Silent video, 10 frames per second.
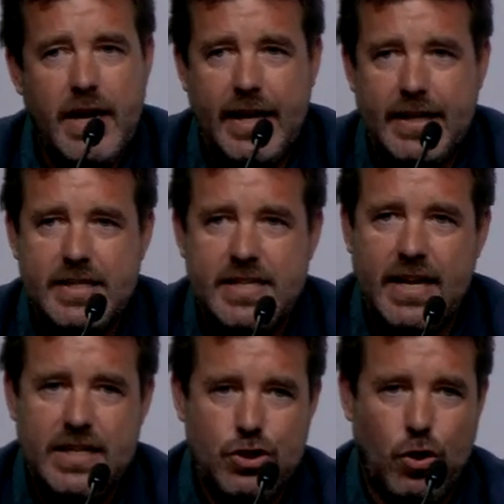in the
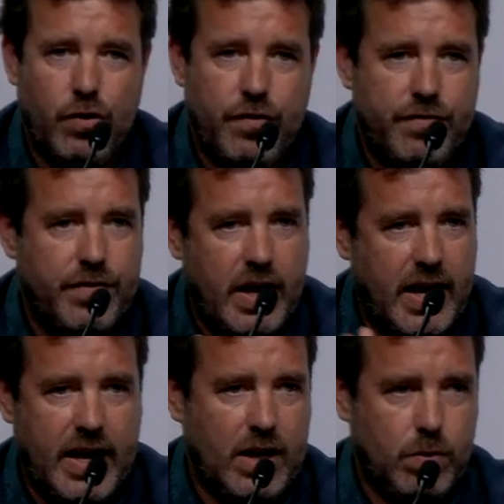sense of
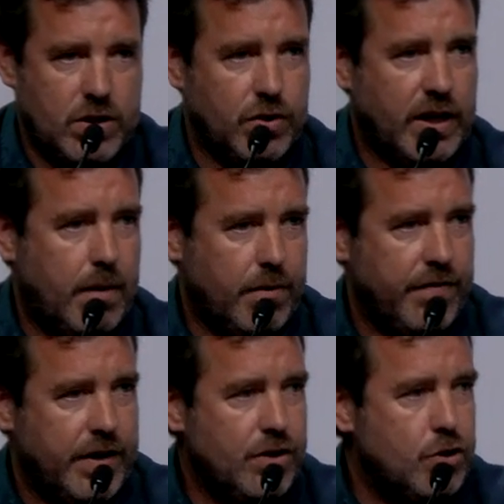uh, it was on the cover of
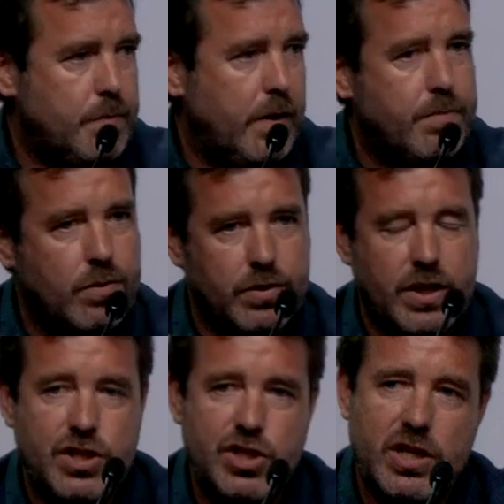the newspaper, on the
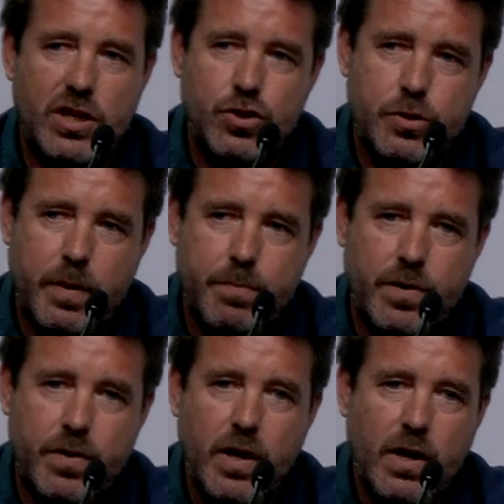digital
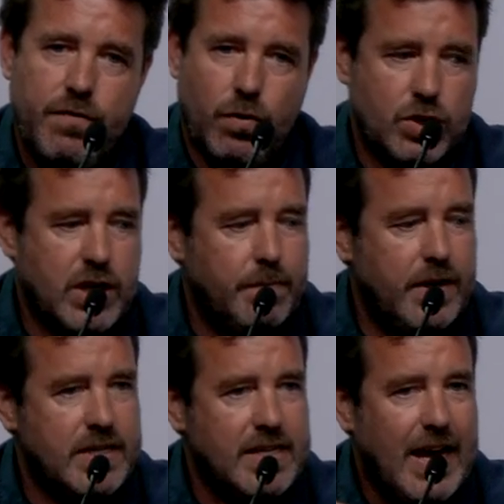newspaper for some
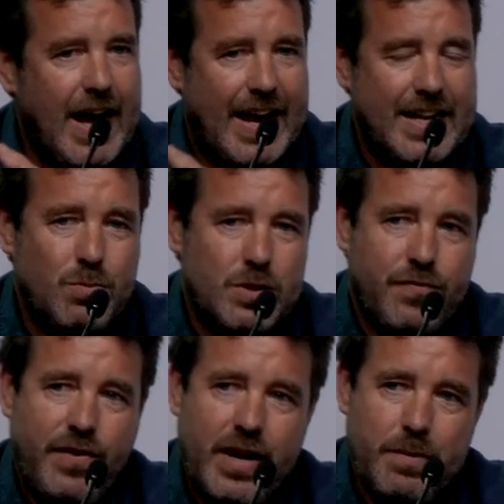days, and it was
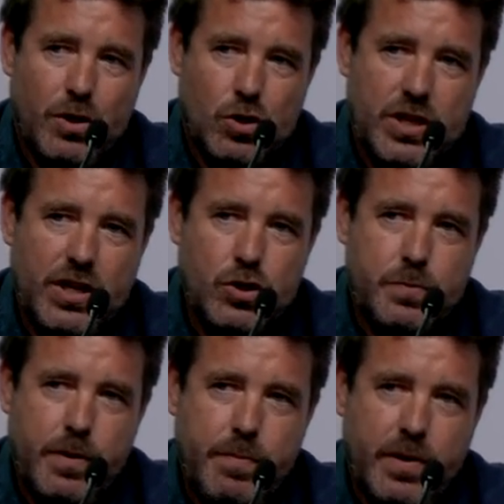funny because the
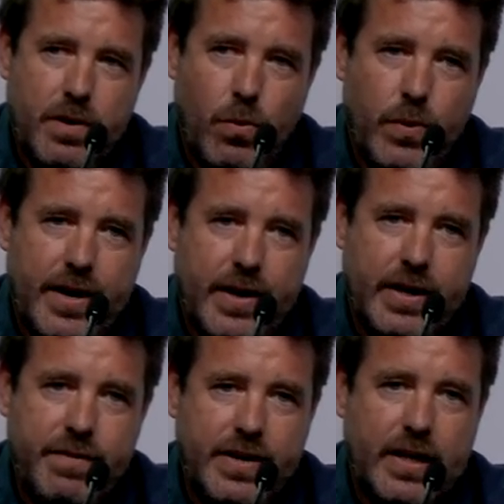newspaper were
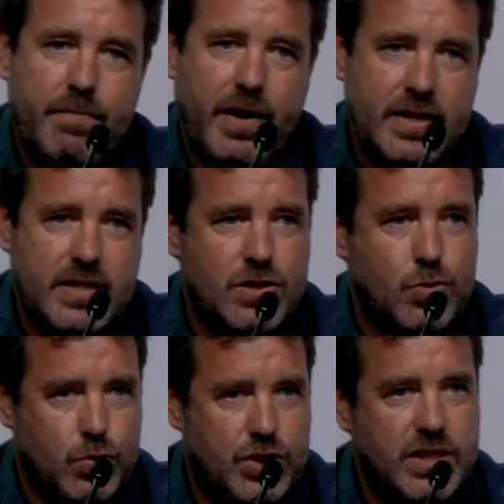giving advices
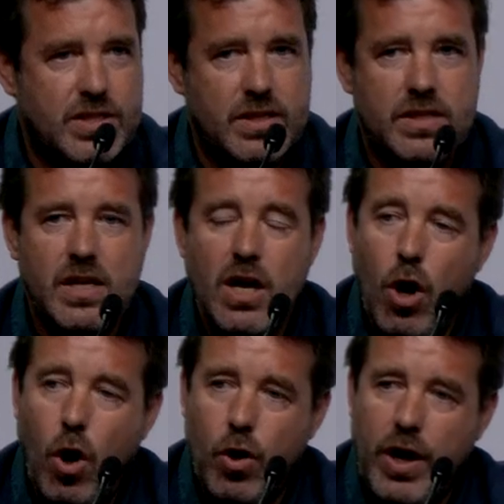to citizens
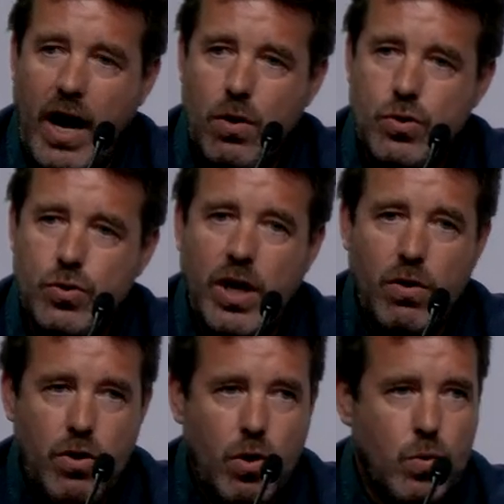on how to
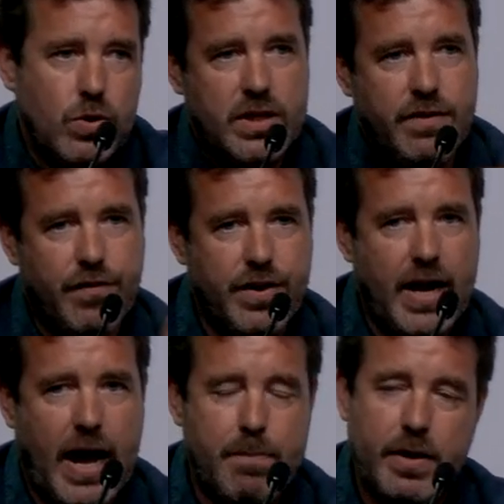download different
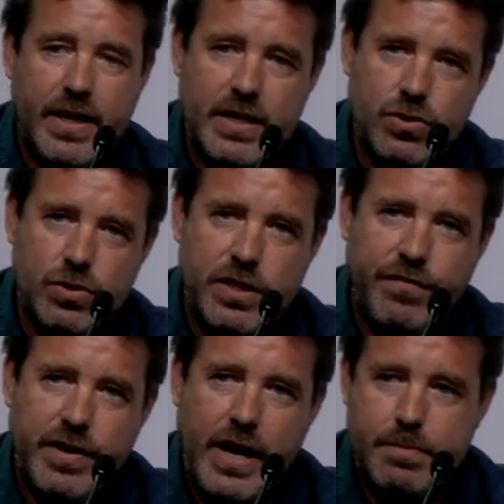applications,
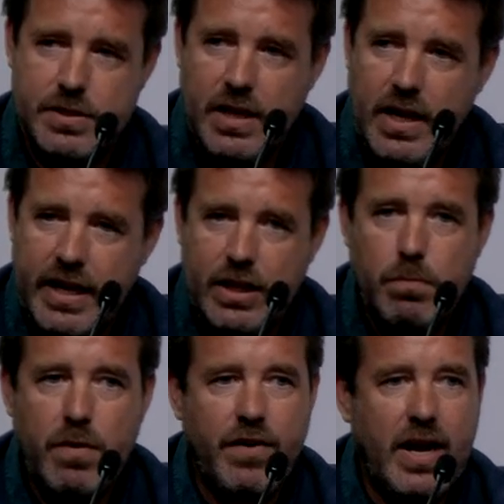different apps in the
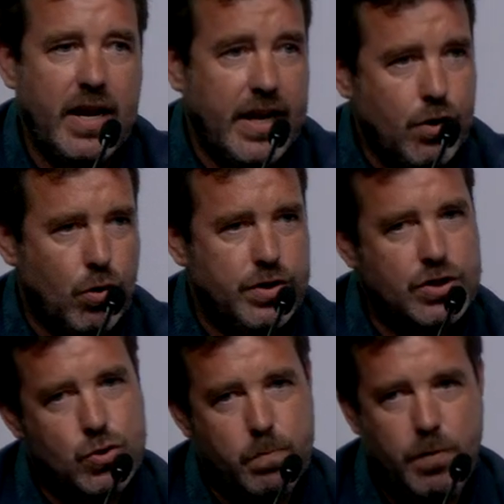mobile in order
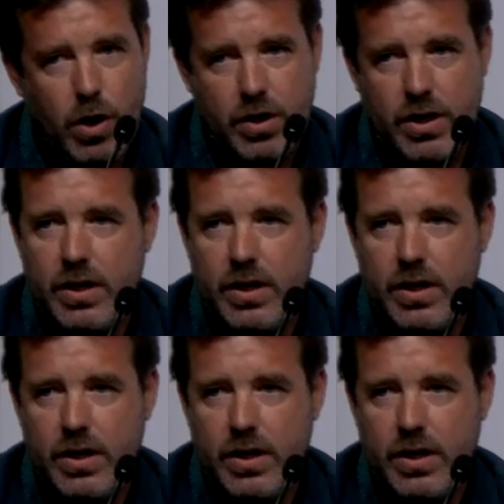to block